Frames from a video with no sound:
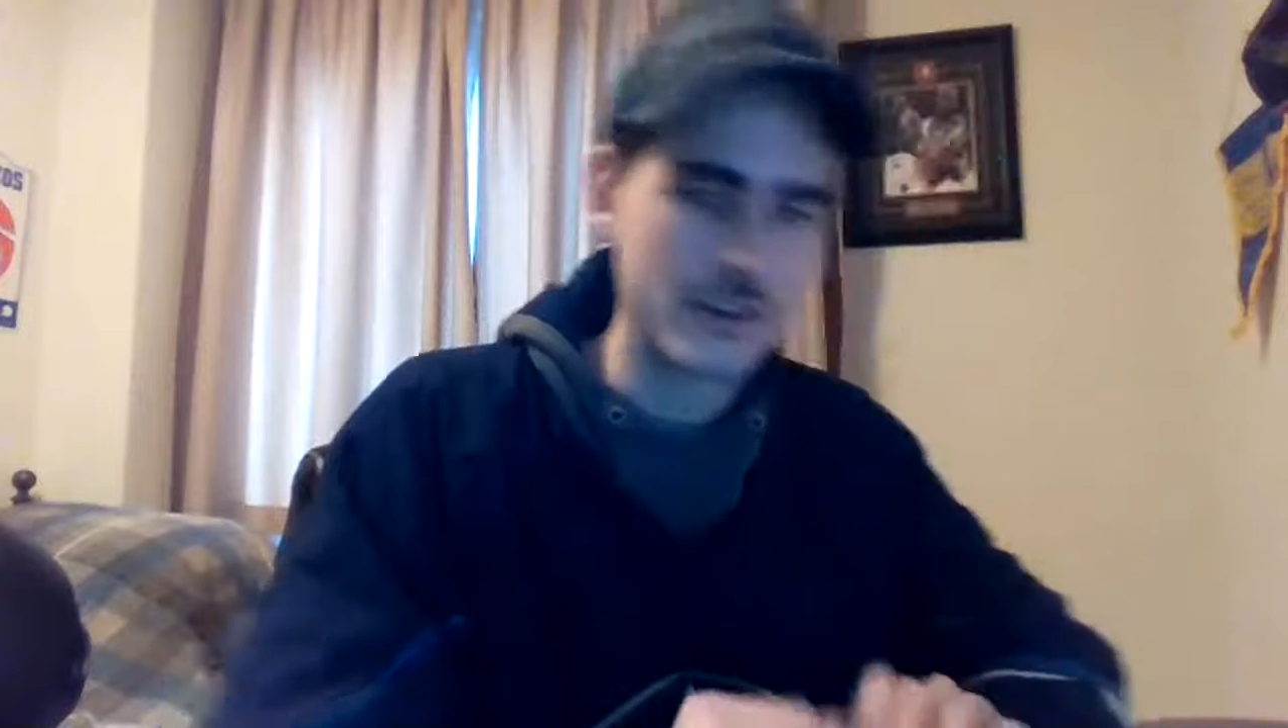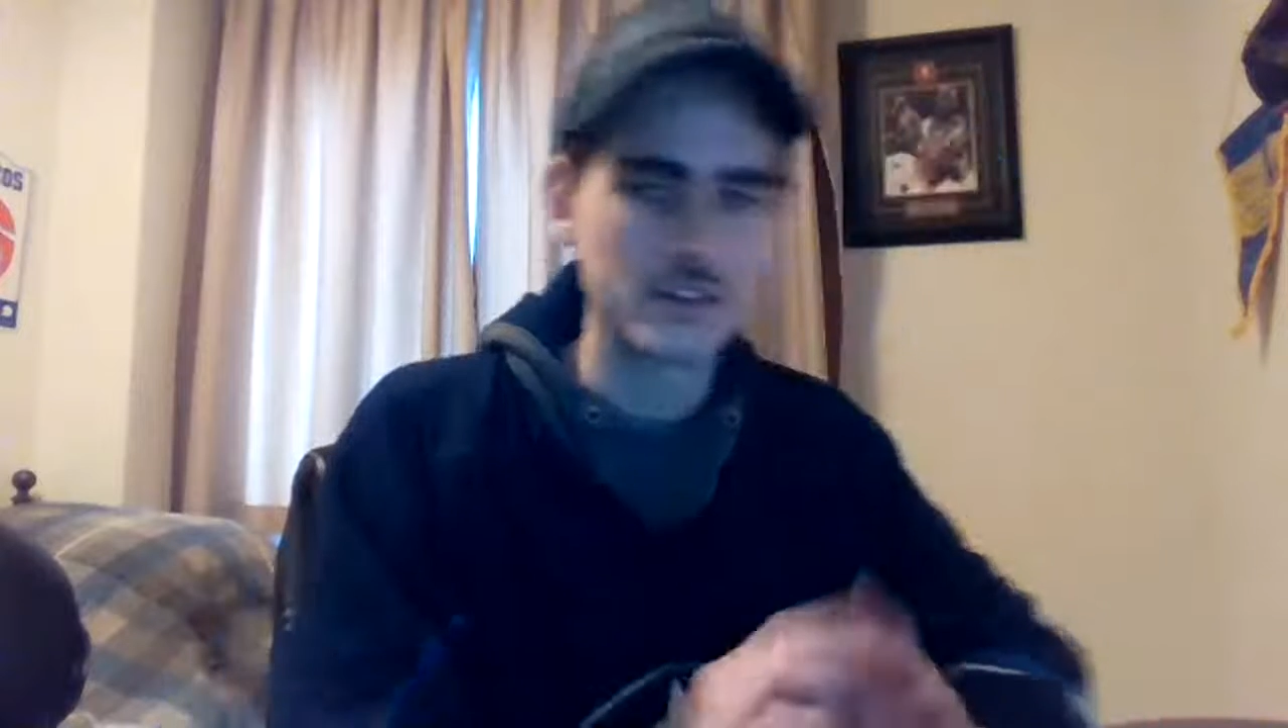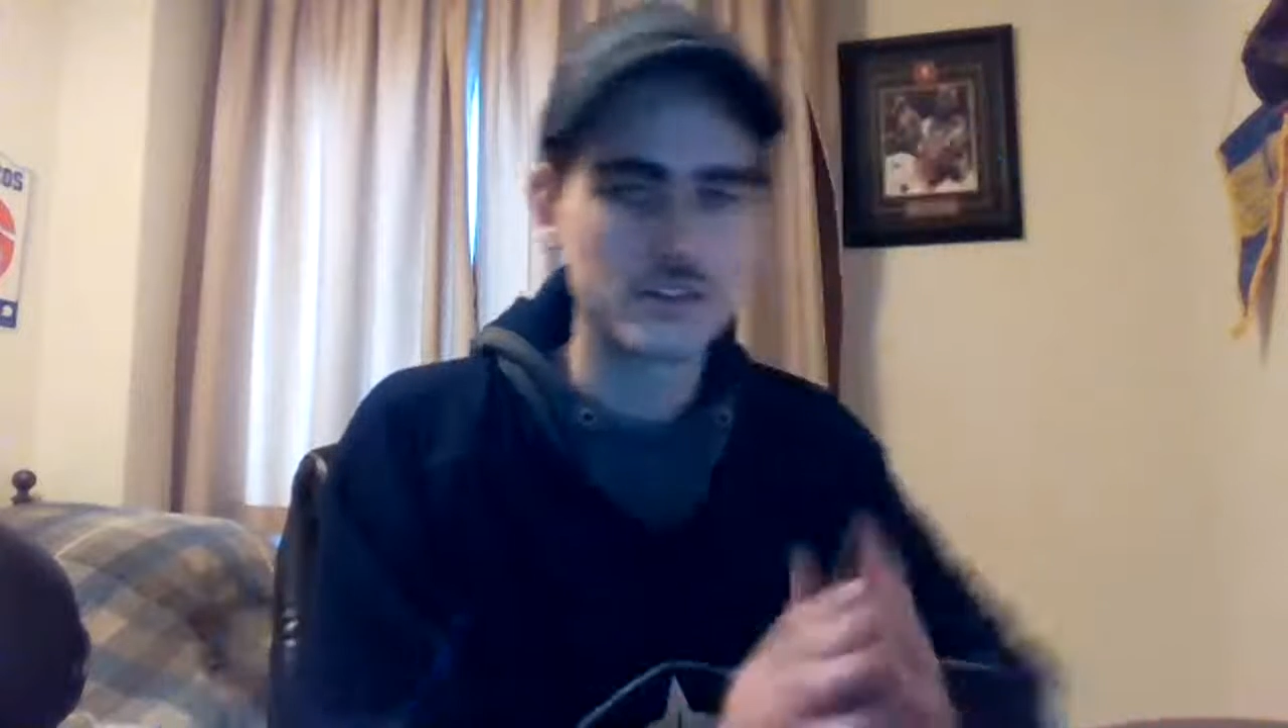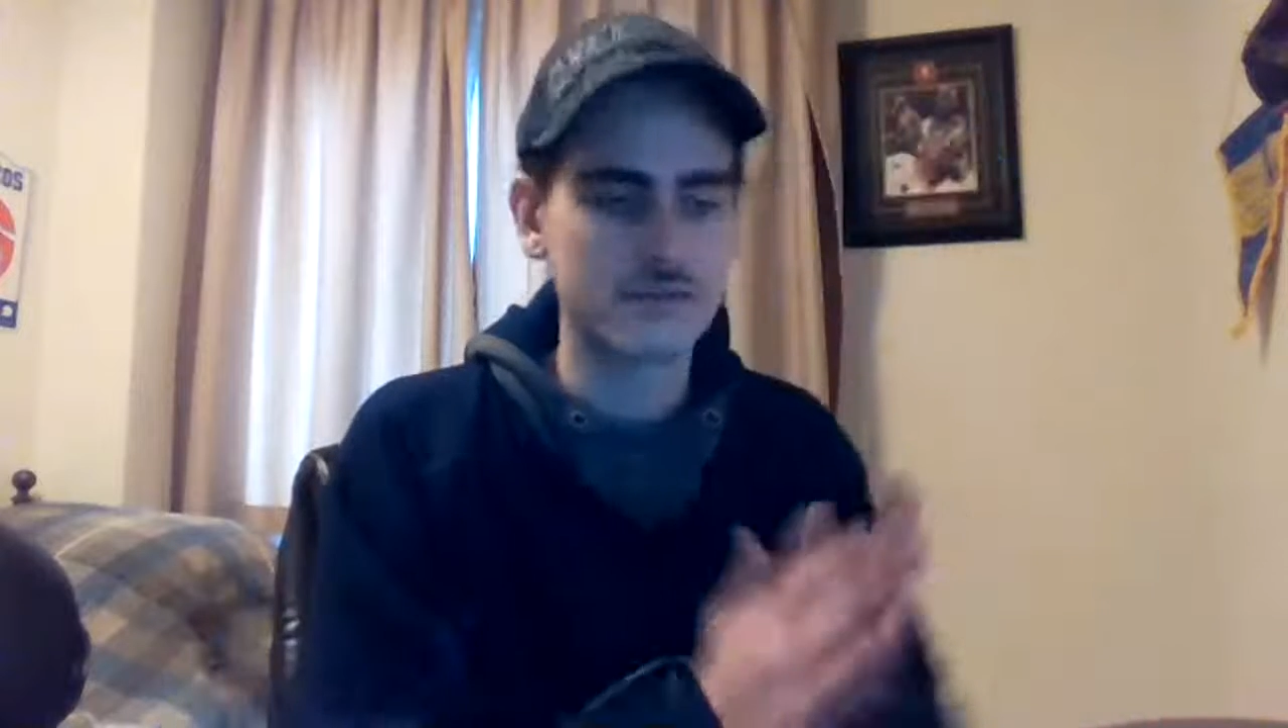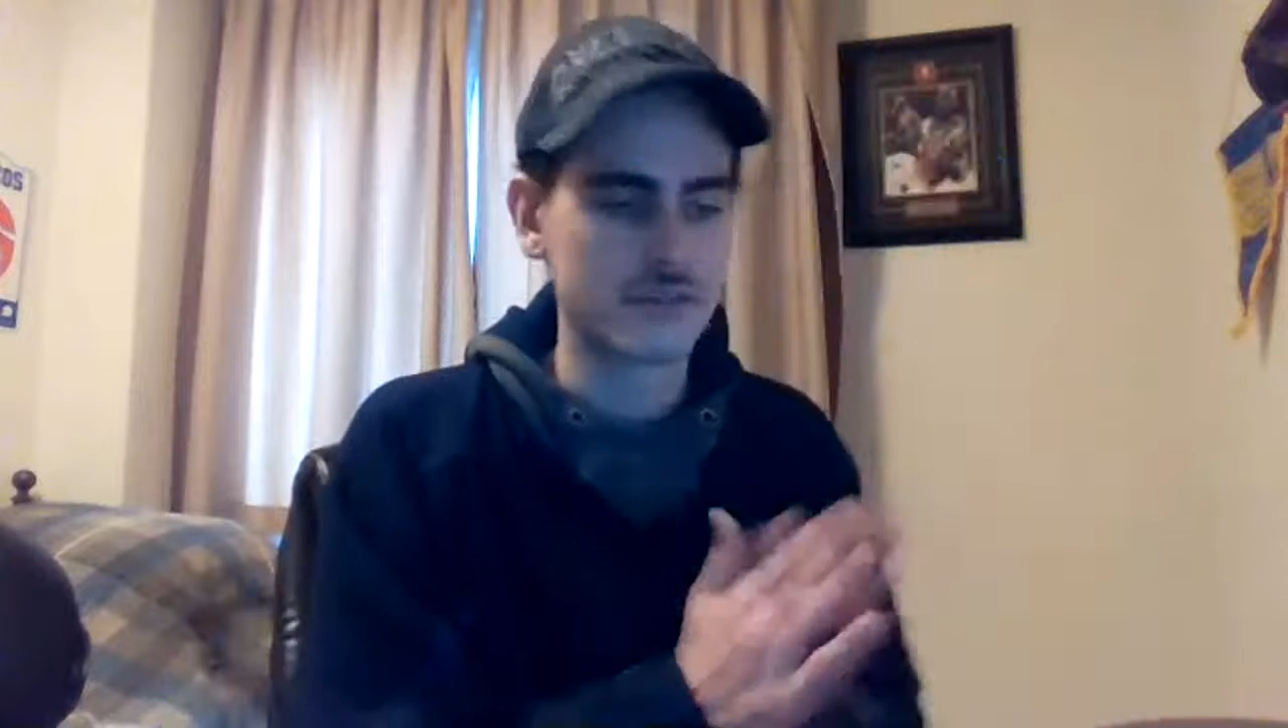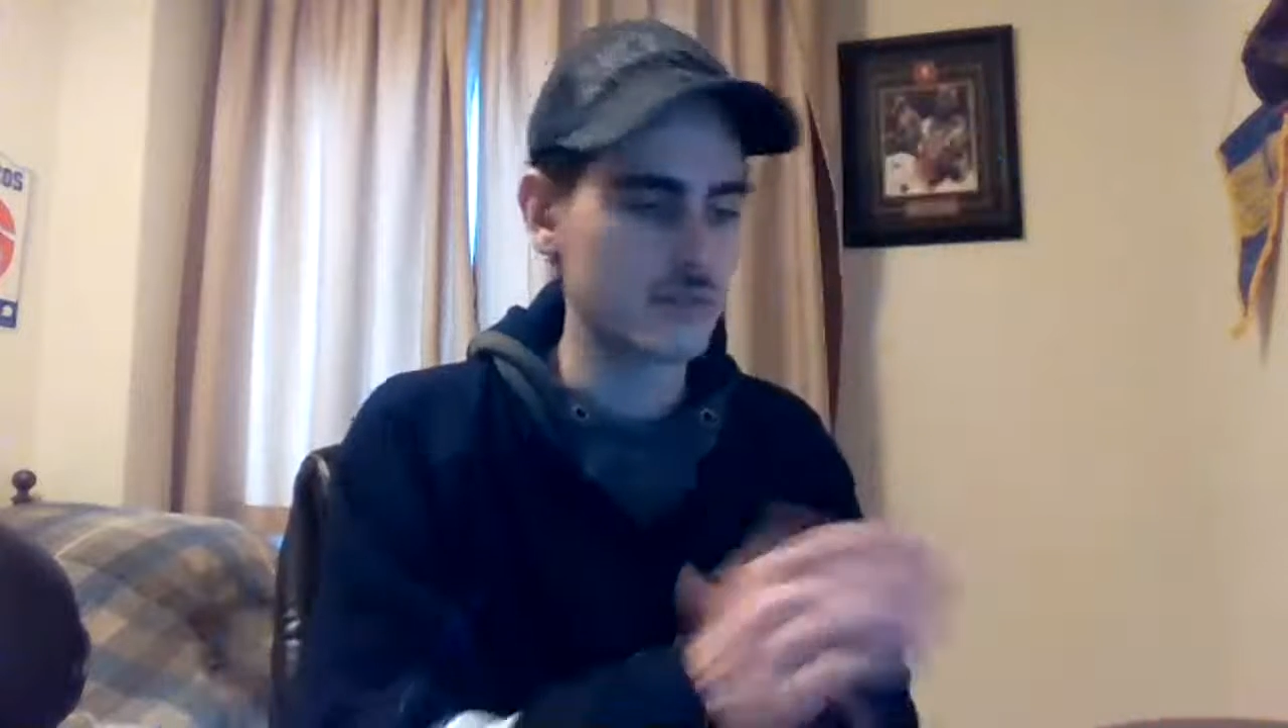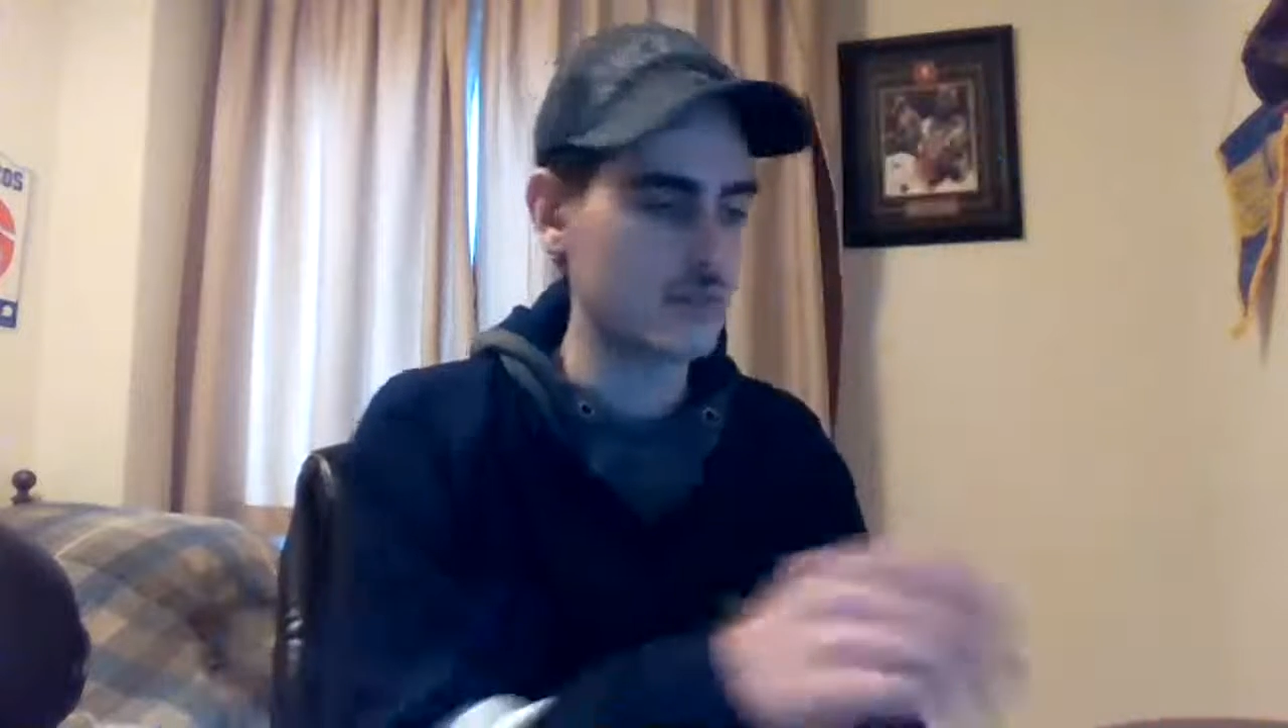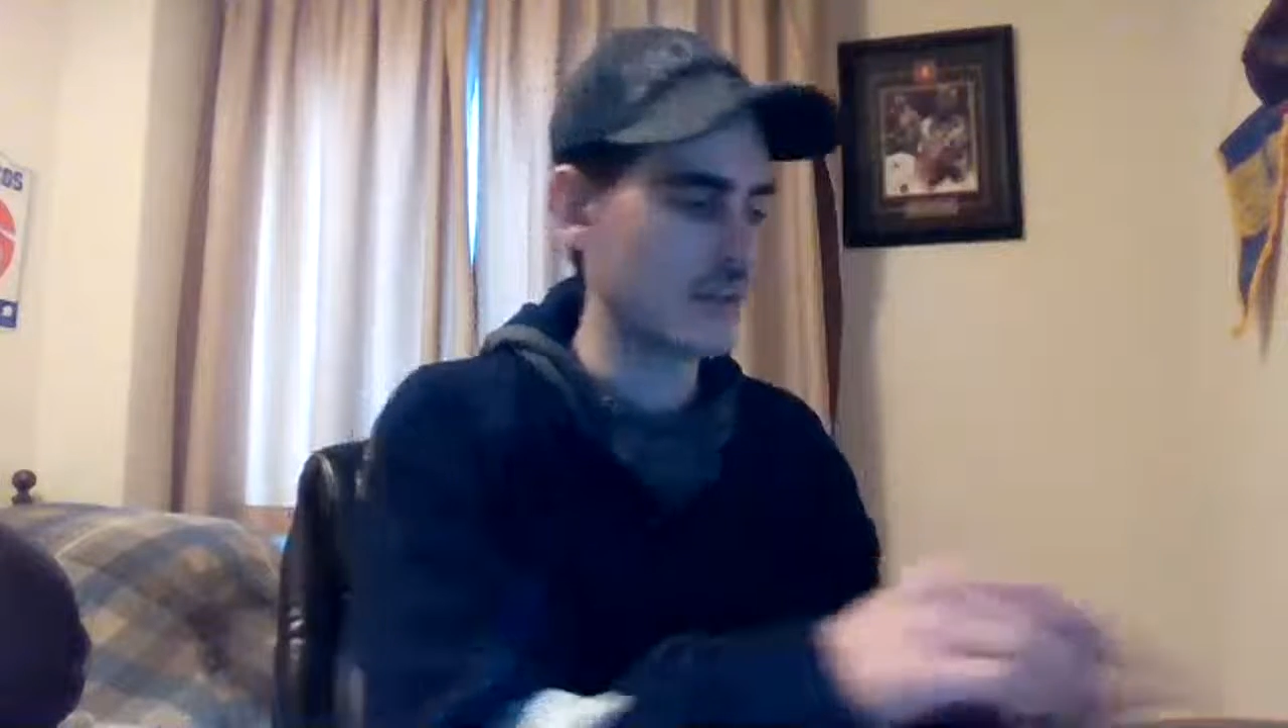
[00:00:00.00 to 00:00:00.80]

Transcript: There's a free play.